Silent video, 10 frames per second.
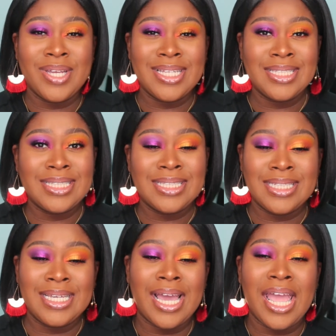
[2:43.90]
you guys can
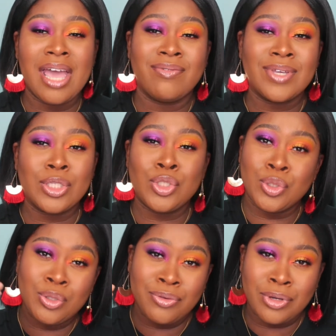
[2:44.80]
see, I have
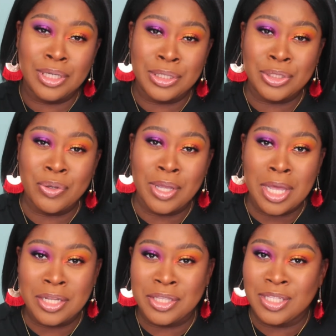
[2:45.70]
2 different looks going
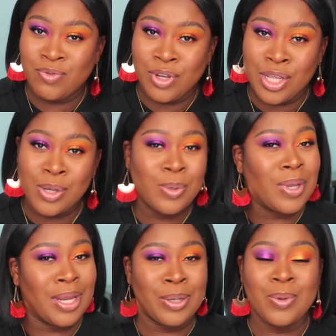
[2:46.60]
on in this
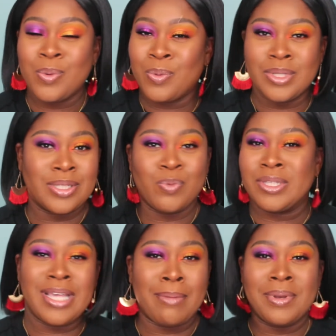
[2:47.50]
video. I know
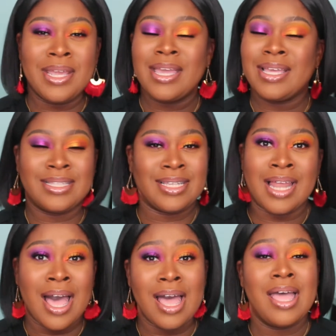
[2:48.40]
what's happening. It's a
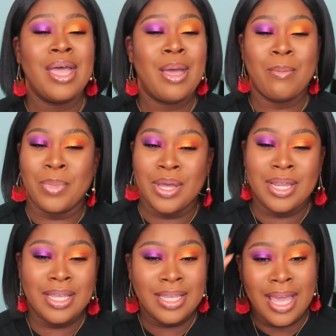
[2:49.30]
lot,
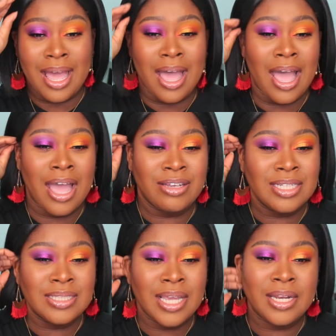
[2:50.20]
but yeah, I
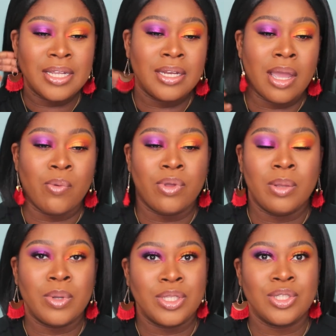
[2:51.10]
decided I really
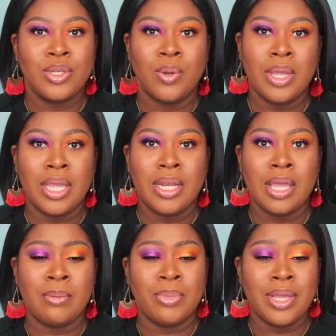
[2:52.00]
wanted to go in
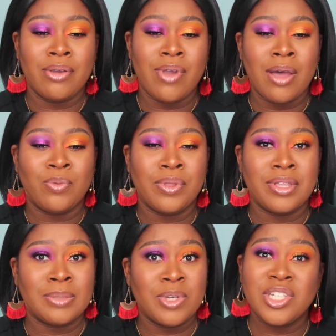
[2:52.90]
and play around with
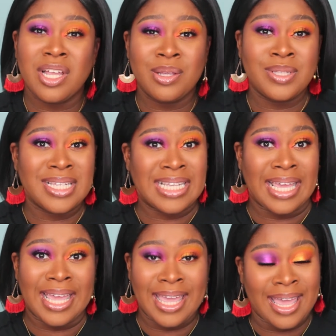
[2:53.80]
as much colors as I
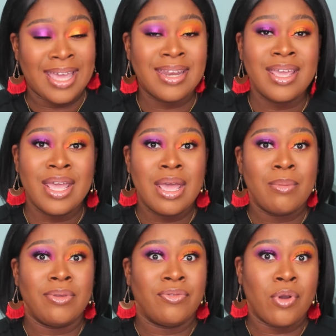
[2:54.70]
can
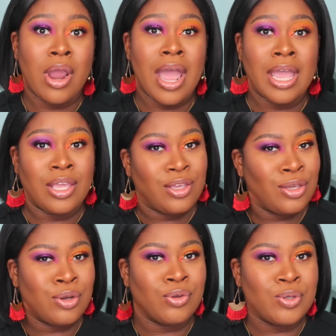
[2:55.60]
before I,
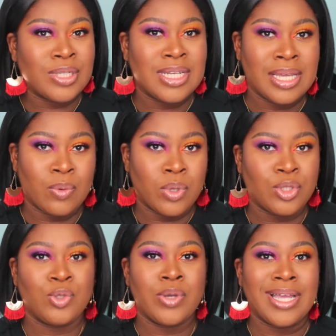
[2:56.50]
you know, use it like
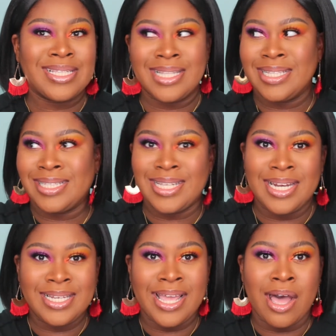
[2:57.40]
once or twice and then set
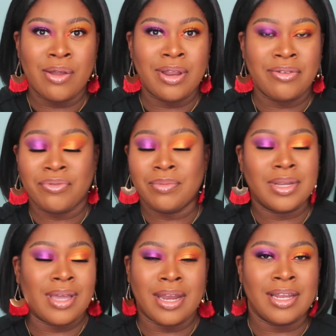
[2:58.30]
it down and
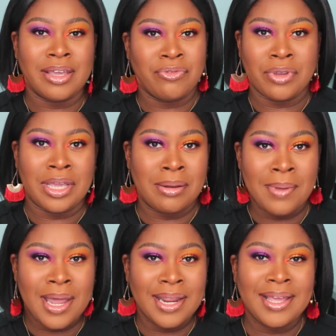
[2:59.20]
kind of like forget
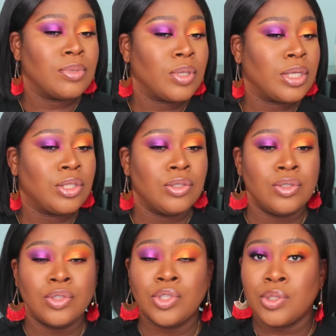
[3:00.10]
about it, so I
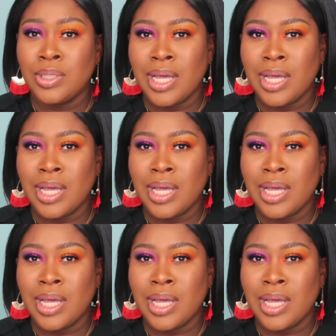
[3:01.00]
can show you